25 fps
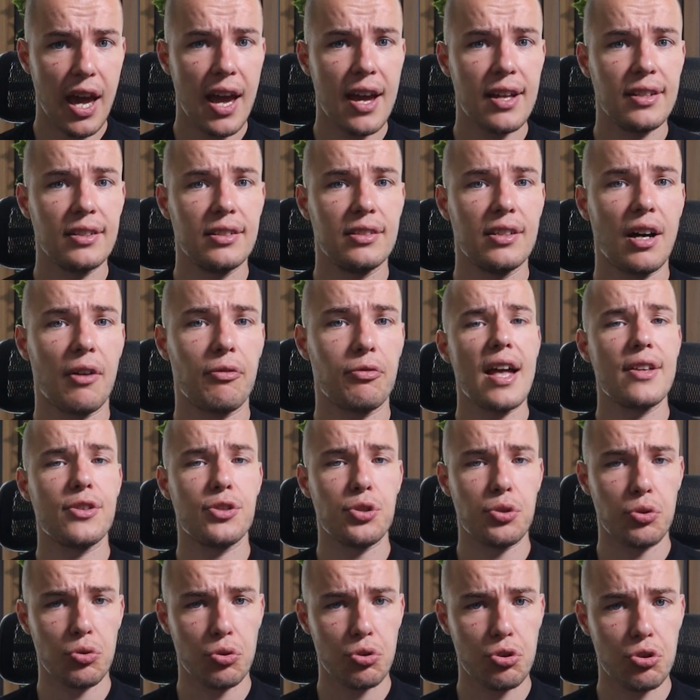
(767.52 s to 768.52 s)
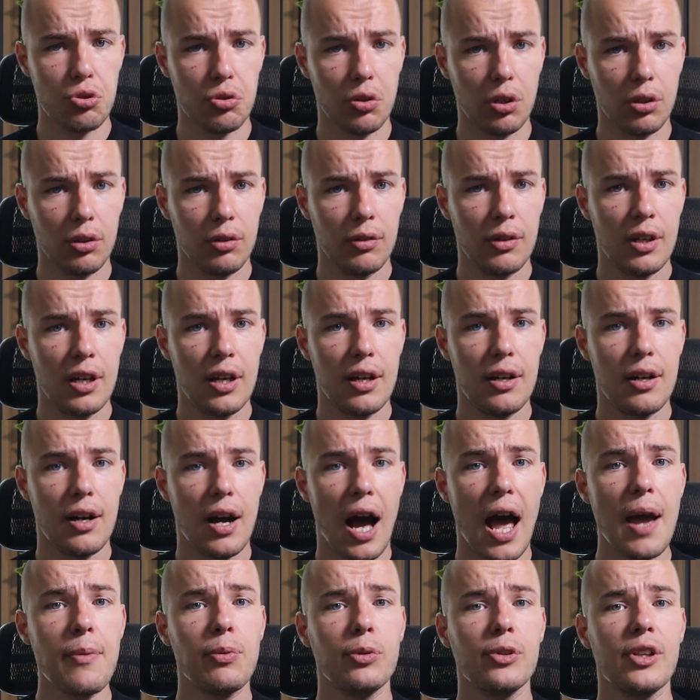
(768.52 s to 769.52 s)
And as usual,
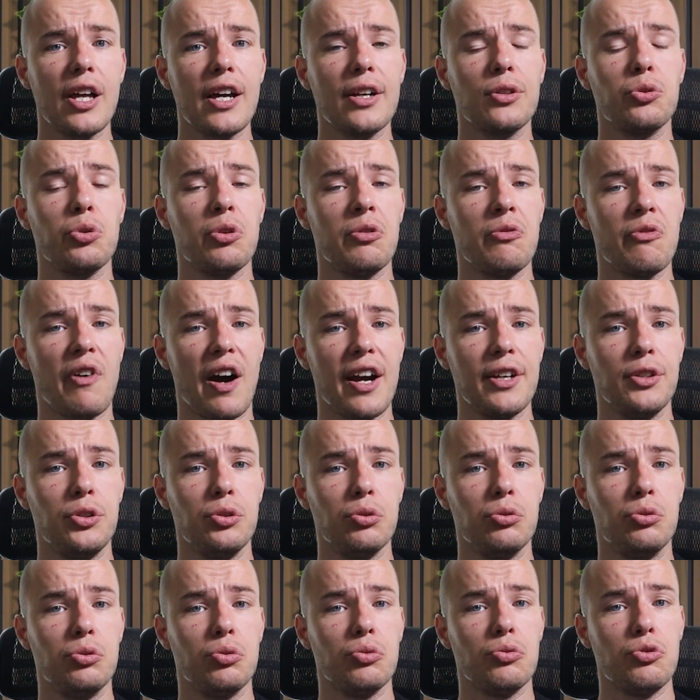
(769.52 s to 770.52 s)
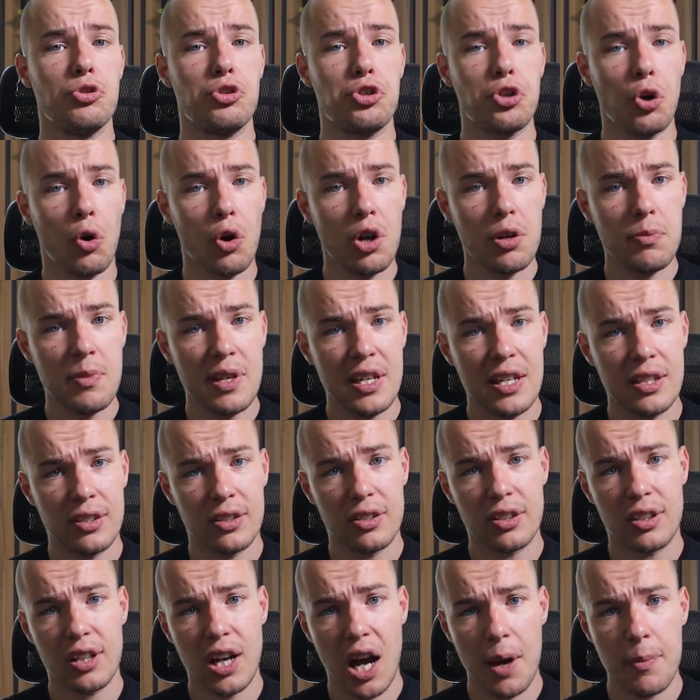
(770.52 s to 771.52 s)
I would like to invite you to join me
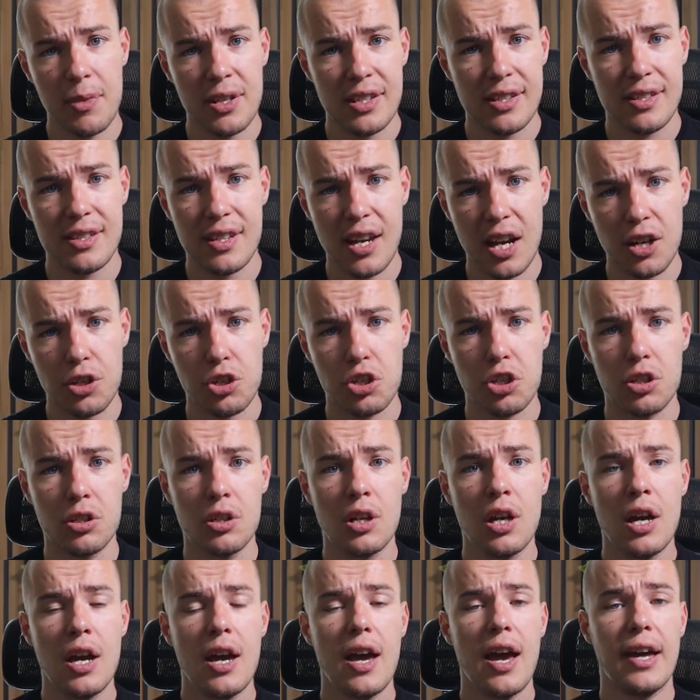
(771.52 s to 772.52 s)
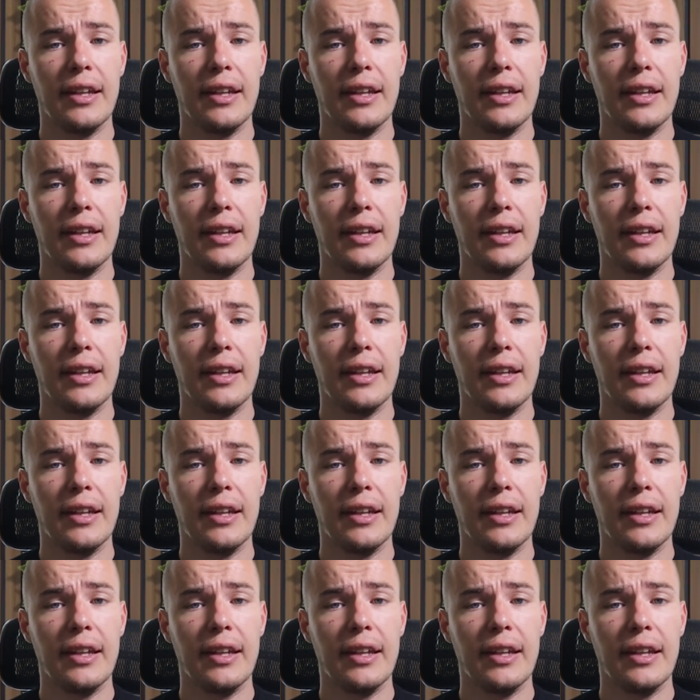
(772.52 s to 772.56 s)
in the comment section